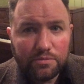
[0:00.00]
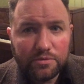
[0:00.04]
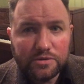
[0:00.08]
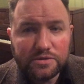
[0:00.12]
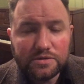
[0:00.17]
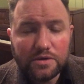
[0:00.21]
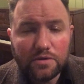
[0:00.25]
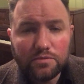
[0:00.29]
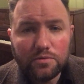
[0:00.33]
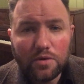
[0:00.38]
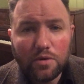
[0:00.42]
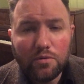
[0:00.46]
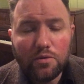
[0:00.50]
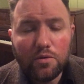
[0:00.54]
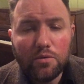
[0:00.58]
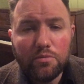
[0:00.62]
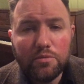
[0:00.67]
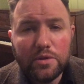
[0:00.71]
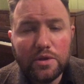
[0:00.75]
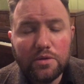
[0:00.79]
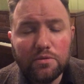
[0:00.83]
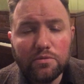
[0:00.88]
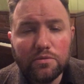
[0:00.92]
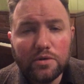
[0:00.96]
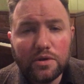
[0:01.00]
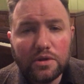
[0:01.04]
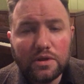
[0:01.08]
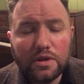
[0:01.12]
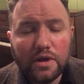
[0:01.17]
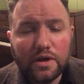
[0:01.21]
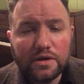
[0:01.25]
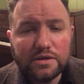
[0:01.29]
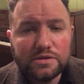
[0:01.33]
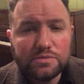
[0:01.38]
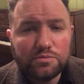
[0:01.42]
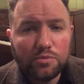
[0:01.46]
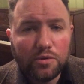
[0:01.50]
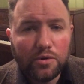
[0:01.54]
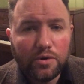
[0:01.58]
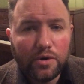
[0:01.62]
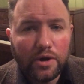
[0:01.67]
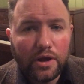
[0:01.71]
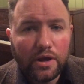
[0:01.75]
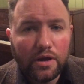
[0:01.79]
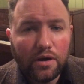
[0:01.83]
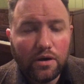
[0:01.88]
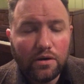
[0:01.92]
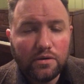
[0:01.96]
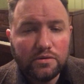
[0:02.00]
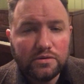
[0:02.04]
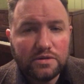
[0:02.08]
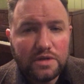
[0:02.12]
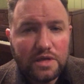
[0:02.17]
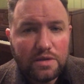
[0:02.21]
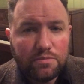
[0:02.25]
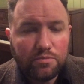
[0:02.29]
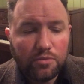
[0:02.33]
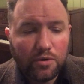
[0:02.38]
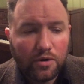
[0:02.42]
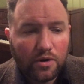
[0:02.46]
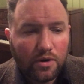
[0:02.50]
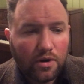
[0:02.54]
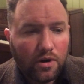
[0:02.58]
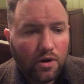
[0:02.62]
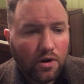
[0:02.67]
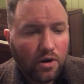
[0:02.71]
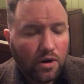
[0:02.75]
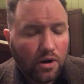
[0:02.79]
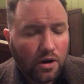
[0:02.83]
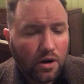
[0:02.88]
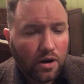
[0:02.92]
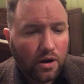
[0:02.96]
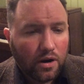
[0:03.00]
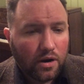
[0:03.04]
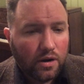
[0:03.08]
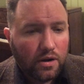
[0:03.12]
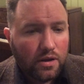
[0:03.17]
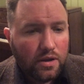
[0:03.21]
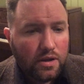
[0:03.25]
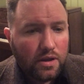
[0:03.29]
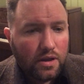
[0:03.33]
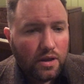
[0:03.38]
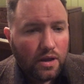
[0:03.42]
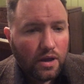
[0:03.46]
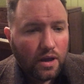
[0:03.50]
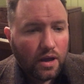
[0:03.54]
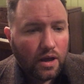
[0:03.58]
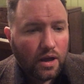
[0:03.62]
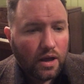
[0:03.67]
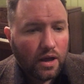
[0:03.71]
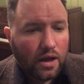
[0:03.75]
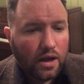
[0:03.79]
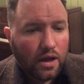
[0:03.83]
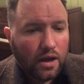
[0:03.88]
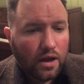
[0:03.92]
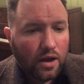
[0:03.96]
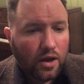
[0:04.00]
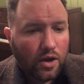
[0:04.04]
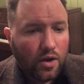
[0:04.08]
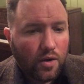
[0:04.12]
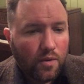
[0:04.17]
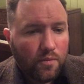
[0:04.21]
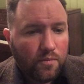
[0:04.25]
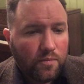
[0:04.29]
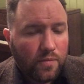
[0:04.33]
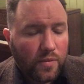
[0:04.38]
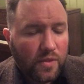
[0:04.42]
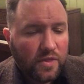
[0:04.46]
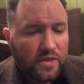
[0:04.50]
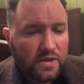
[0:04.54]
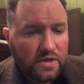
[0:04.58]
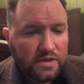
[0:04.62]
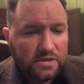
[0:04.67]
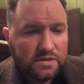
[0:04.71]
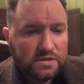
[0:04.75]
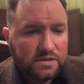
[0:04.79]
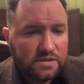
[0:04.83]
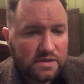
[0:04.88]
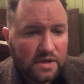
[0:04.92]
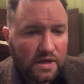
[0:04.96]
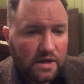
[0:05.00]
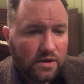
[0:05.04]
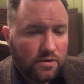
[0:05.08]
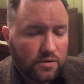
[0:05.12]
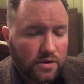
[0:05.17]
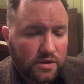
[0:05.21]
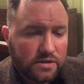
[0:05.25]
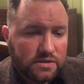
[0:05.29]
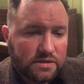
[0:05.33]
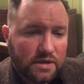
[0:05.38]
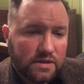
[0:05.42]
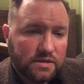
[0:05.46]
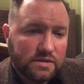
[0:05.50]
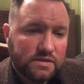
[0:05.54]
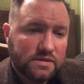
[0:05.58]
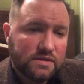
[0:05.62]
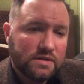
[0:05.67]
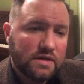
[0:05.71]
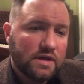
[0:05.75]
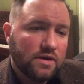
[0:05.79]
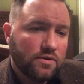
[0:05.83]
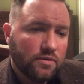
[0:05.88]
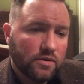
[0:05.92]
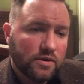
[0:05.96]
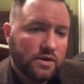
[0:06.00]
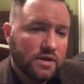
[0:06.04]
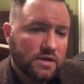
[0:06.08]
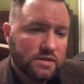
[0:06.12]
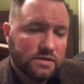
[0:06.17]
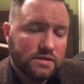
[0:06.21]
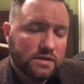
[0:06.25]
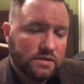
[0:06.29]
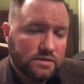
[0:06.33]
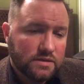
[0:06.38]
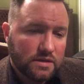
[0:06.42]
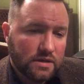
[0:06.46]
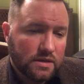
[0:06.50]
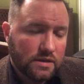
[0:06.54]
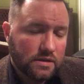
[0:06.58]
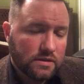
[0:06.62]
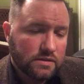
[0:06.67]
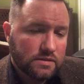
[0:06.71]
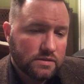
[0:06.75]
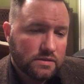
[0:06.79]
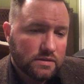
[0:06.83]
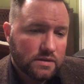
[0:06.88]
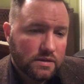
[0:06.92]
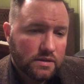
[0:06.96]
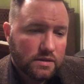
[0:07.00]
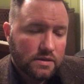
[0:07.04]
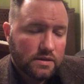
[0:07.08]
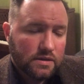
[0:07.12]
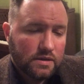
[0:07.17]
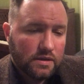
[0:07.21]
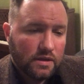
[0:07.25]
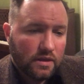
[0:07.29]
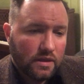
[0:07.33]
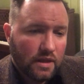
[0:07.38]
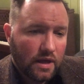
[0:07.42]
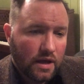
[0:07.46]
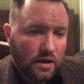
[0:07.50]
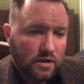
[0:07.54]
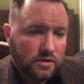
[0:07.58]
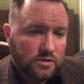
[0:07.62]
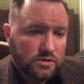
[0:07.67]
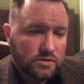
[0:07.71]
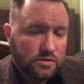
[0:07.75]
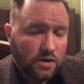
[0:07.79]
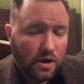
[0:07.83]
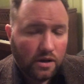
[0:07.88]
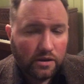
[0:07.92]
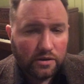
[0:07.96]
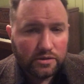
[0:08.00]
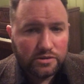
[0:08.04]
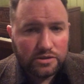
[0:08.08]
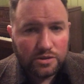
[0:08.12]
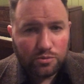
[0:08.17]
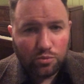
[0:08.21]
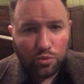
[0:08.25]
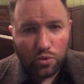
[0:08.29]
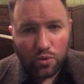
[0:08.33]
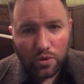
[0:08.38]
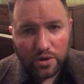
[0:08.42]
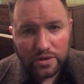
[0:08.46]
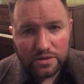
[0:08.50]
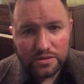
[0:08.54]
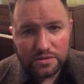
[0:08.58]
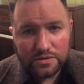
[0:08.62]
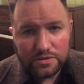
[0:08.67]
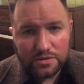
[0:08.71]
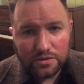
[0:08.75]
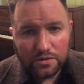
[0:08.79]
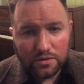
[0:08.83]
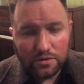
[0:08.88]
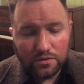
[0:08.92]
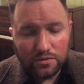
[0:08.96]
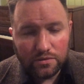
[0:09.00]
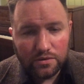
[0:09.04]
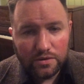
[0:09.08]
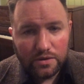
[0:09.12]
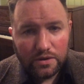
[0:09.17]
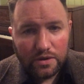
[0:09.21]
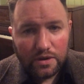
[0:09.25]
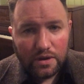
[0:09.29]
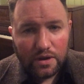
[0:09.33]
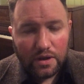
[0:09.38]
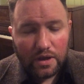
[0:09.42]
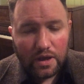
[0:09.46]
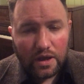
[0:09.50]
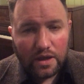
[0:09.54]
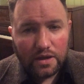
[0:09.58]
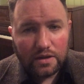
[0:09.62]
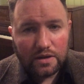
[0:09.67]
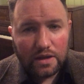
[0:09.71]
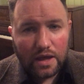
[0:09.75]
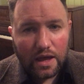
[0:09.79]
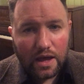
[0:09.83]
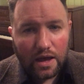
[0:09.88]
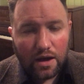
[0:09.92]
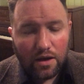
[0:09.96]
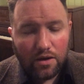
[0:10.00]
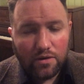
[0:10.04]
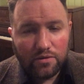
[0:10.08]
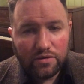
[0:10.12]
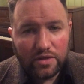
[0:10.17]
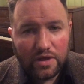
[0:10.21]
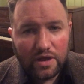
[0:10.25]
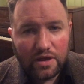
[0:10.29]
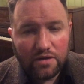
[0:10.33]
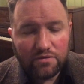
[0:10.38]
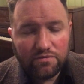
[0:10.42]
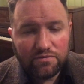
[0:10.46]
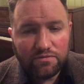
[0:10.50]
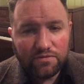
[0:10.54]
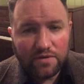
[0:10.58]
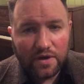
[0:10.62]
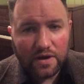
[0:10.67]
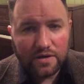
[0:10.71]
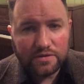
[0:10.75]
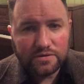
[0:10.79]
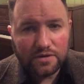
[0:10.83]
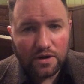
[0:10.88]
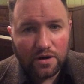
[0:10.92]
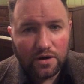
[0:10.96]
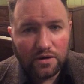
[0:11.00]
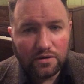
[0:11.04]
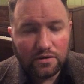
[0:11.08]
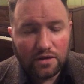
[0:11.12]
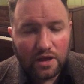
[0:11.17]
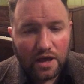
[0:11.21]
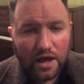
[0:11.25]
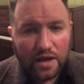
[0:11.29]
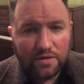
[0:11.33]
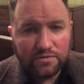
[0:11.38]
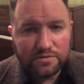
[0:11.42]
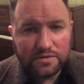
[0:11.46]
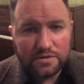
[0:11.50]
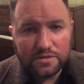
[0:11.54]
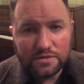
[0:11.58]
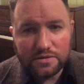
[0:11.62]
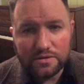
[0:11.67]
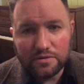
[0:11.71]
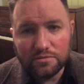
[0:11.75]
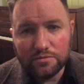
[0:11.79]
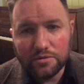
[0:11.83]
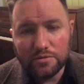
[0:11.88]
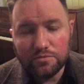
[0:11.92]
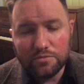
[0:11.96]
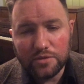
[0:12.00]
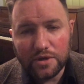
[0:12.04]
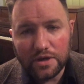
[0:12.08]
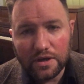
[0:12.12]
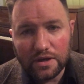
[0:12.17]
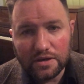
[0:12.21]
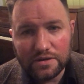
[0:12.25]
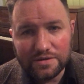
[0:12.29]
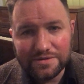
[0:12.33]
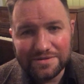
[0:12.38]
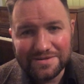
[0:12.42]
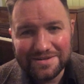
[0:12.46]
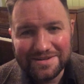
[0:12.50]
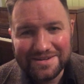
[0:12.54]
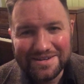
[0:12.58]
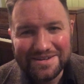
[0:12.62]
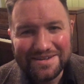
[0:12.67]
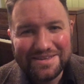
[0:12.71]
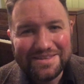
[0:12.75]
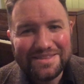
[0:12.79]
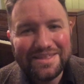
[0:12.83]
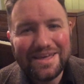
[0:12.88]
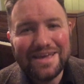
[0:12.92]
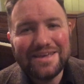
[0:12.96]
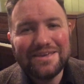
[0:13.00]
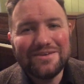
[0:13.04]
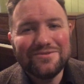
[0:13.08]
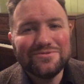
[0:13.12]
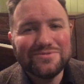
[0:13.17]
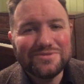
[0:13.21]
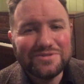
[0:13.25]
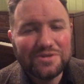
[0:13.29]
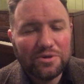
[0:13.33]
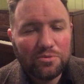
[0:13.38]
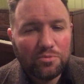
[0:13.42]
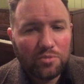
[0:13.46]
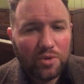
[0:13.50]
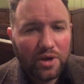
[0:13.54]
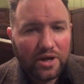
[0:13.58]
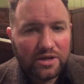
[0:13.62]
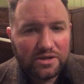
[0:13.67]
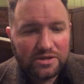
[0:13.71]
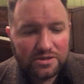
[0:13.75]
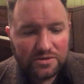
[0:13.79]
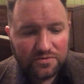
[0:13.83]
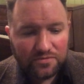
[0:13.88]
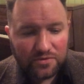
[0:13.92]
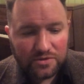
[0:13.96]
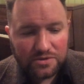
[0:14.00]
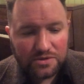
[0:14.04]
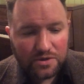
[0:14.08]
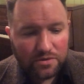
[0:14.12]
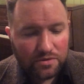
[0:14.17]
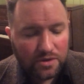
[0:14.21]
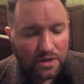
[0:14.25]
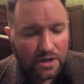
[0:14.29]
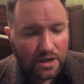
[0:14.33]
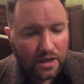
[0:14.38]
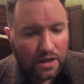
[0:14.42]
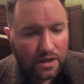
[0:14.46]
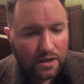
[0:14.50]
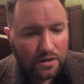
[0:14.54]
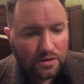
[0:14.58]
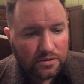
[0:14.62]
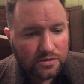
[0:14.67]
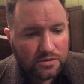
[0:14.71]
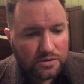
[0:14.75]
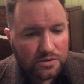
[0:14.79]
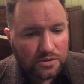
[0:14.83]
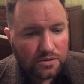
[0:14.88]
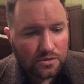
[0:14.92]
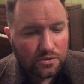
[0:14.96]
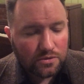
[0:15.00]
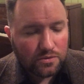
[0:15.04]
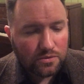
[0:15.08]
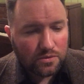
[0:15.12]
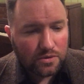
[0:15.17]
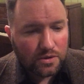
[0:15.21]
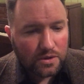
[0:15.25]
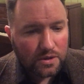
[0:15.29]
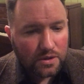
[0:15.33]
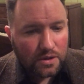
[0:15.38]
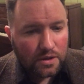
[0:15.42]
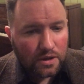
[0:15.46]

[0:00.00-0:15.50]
episode, what we'll be really exploring deeper are these secrets and synchronicities that astrology points to and how they affect our lives as human beings. Thank you so much for tuning in to